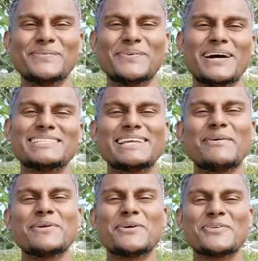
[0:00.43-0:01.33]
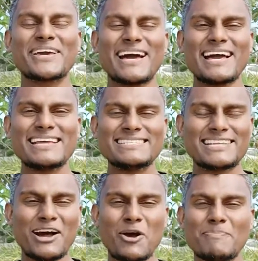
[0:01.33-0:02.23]
What's going on, guys?
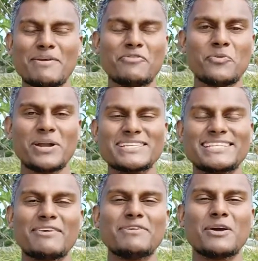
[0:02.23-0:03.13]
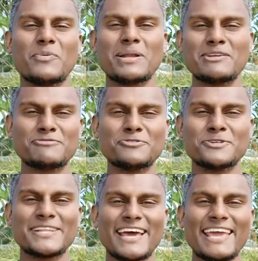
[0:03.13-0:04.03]
Hope everyone is having a
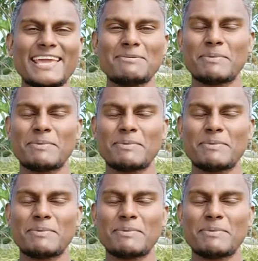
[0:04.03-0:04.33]
wonderful day.